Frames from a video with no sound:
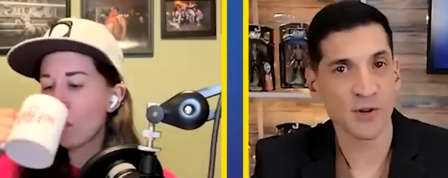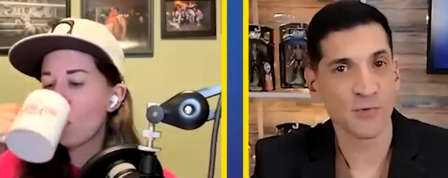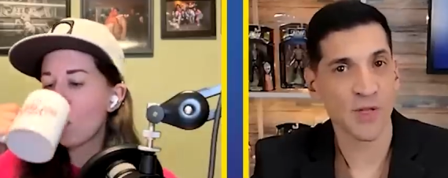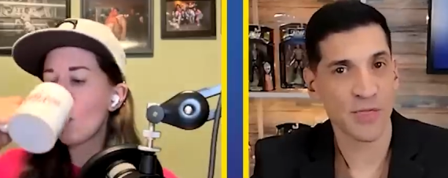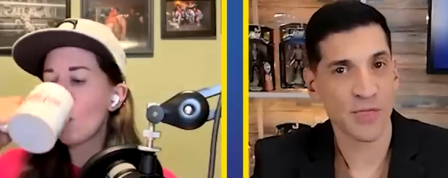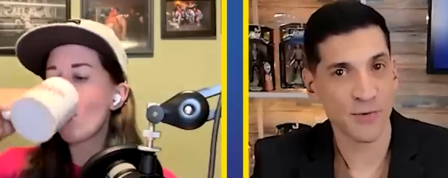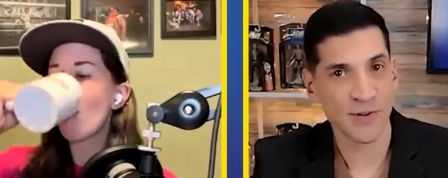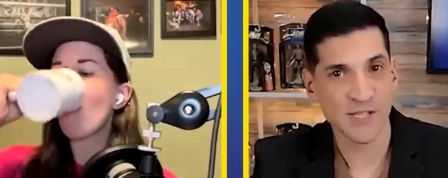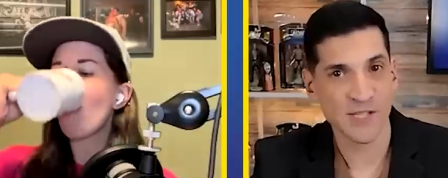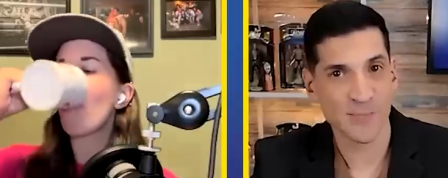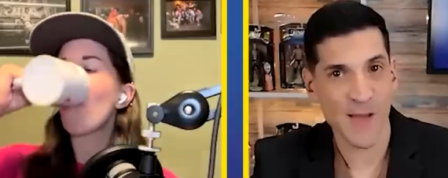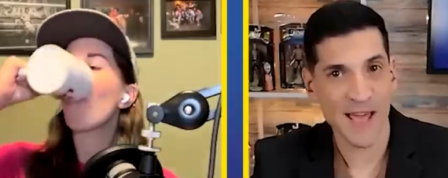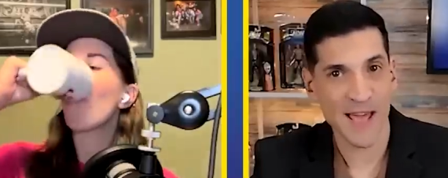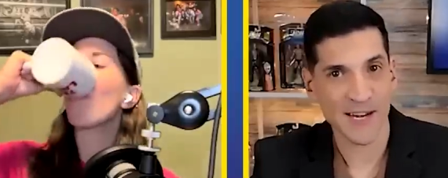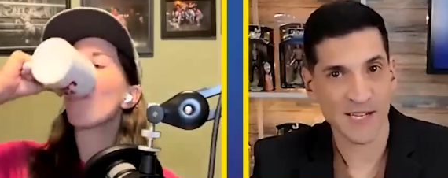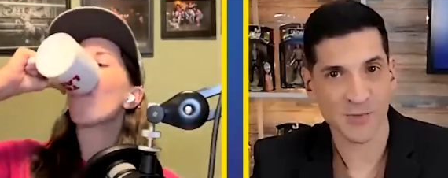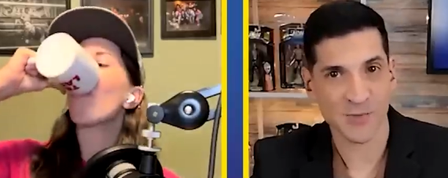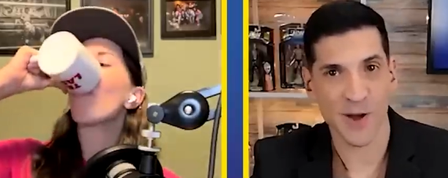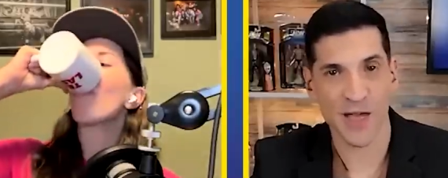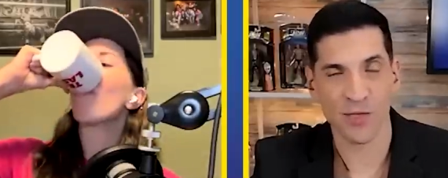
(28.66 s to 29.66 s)
Speaker 1: with you in
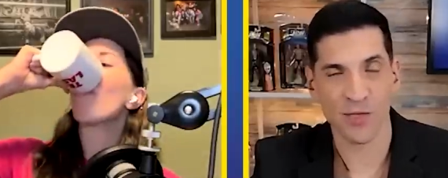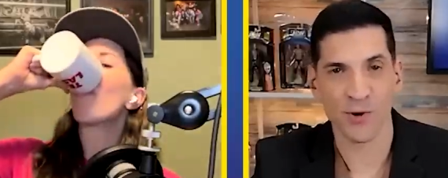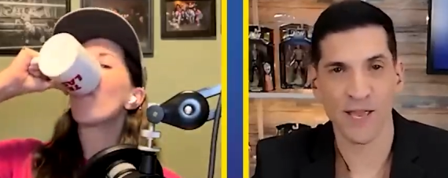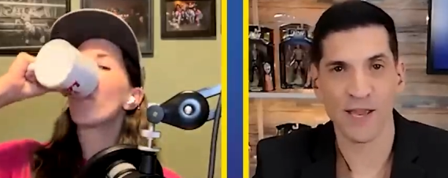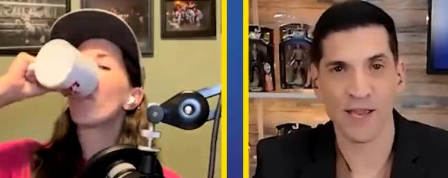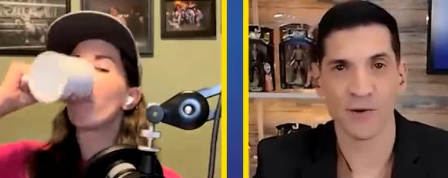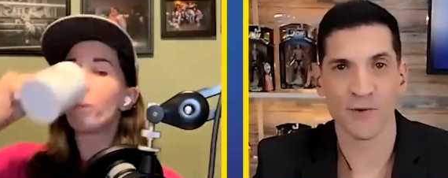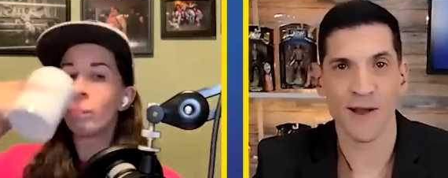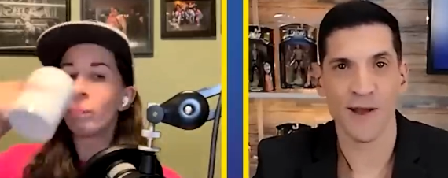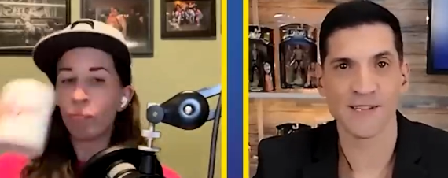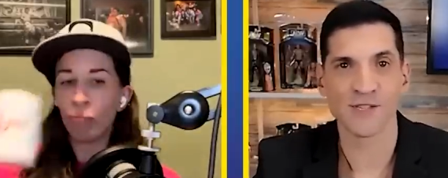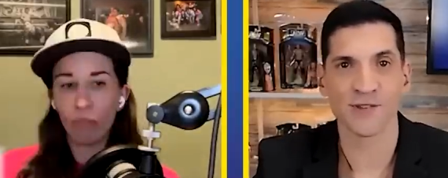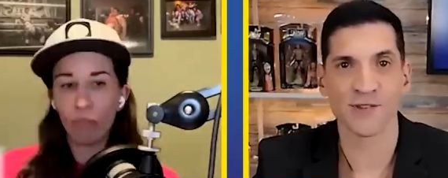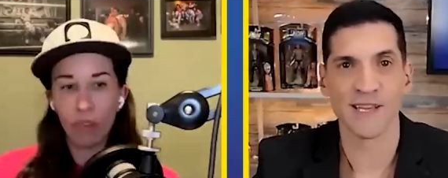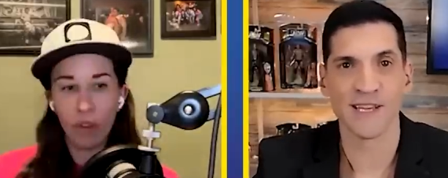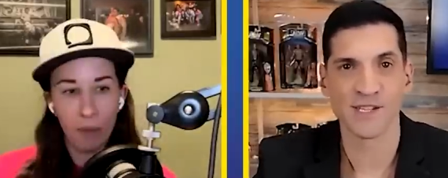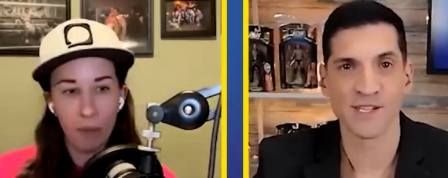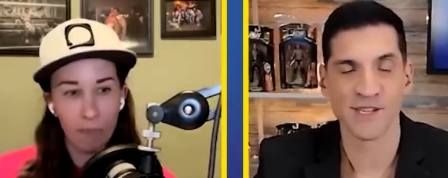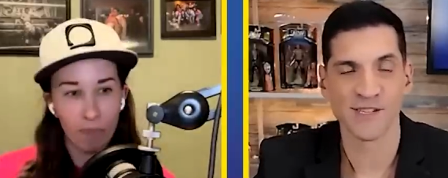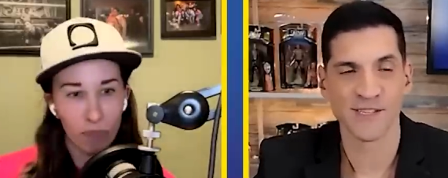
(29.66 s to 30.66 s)
Spanish, by the way.
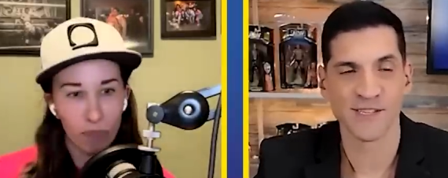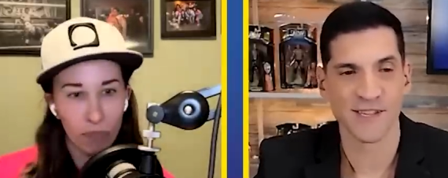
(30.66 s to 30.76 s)
Congratulations